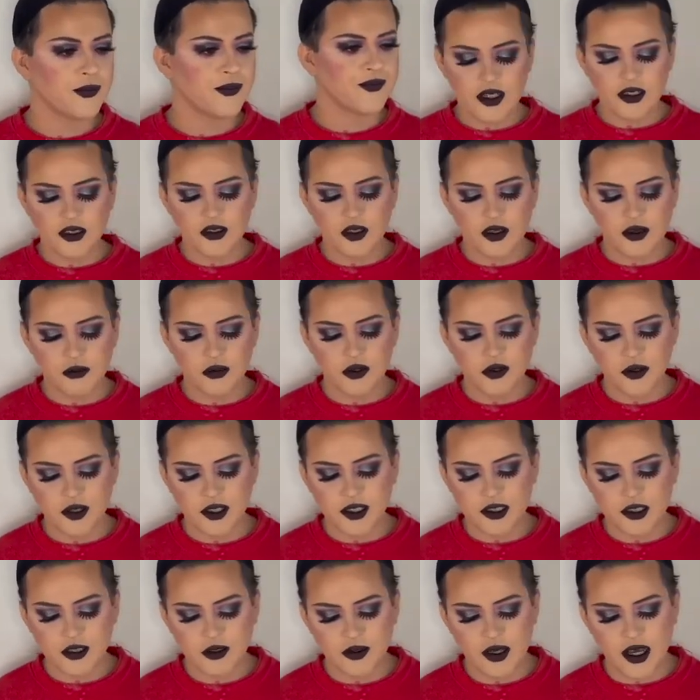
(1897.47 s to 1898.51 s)
So I'm going
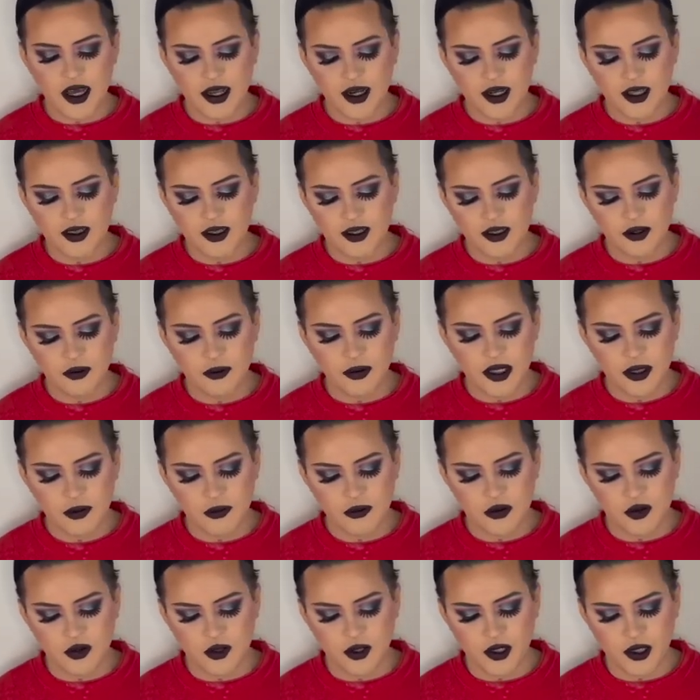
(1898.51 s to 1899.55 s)
to add a little bit
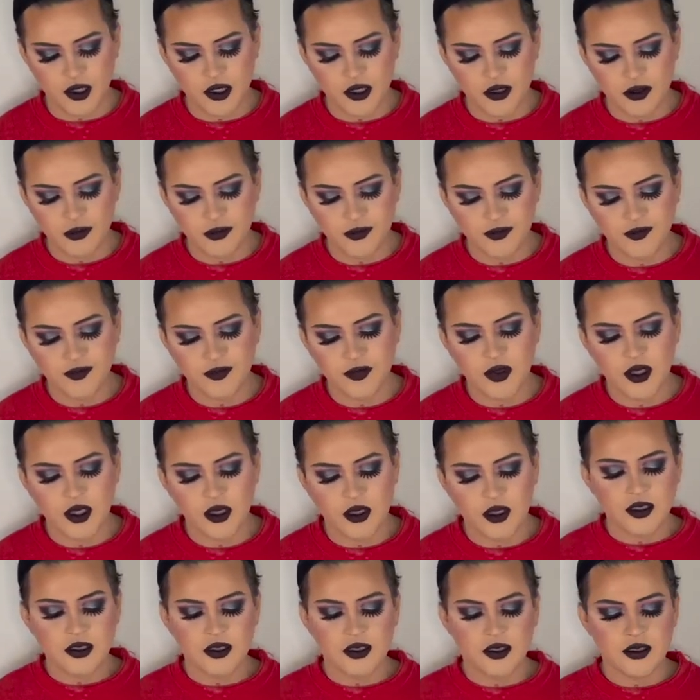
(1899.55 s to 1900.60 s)
more
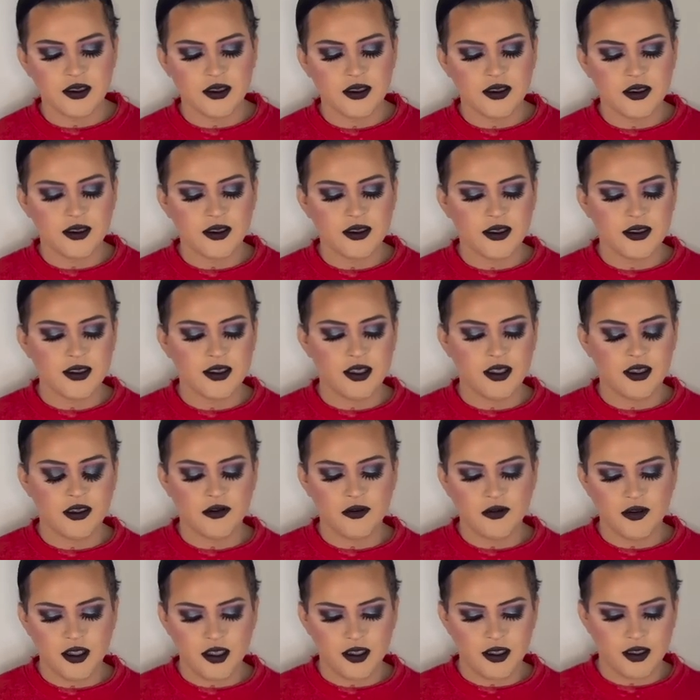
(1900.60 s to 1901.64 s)
just to see
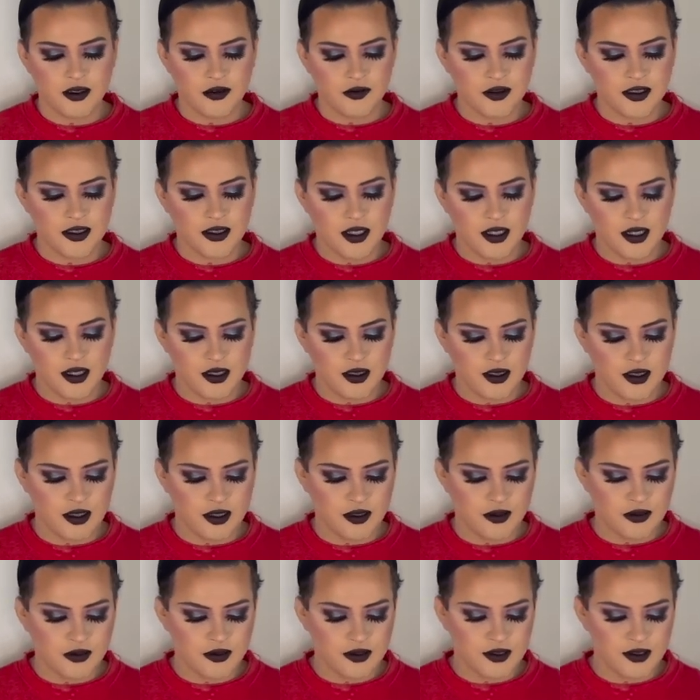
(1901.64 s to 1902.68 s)
if it gives it a
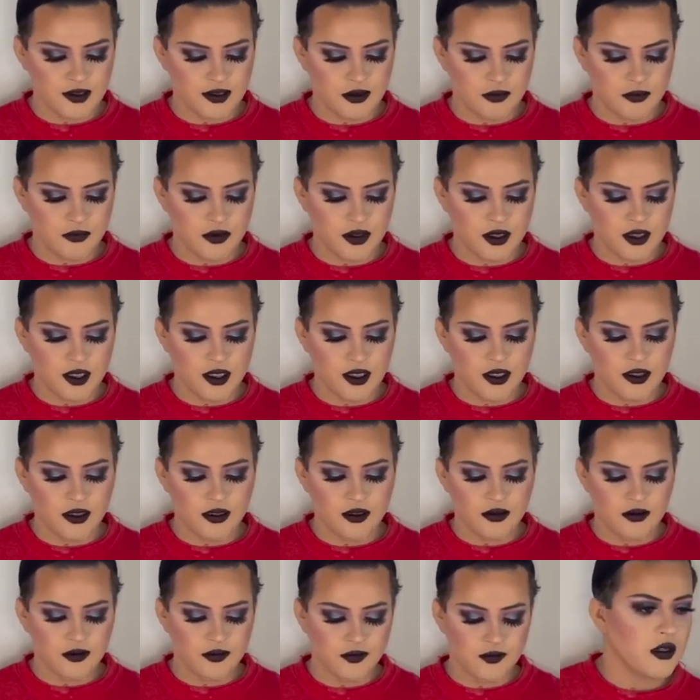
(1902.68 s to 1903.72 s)
little something
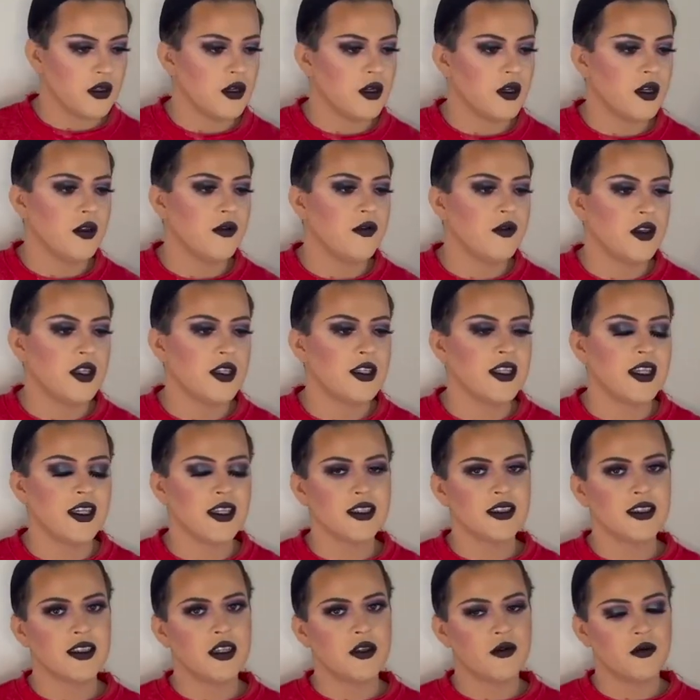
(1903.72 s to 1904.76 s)
or if it takes
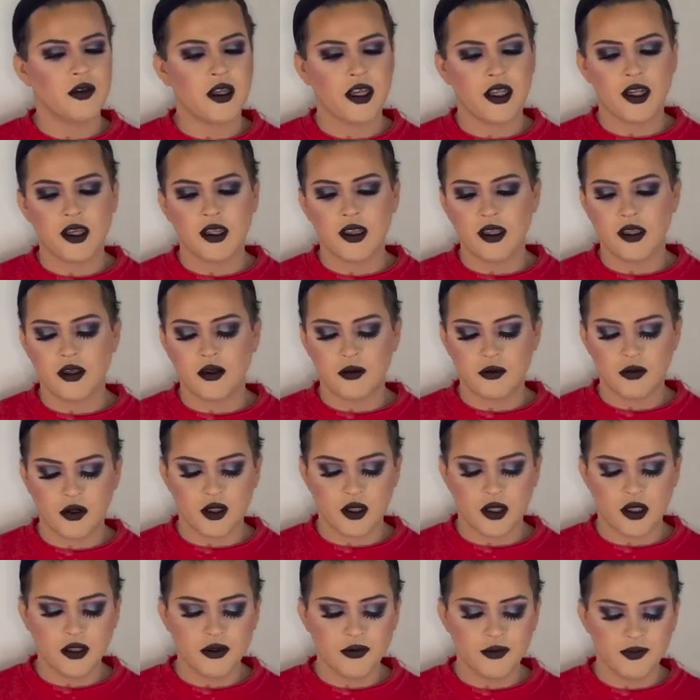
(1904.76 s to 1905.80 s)
the red a little
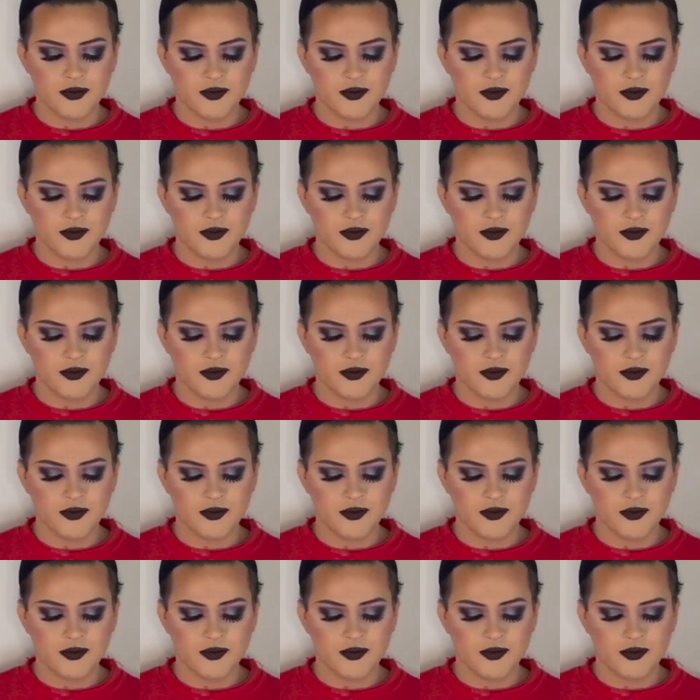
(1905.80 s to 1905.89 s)
more.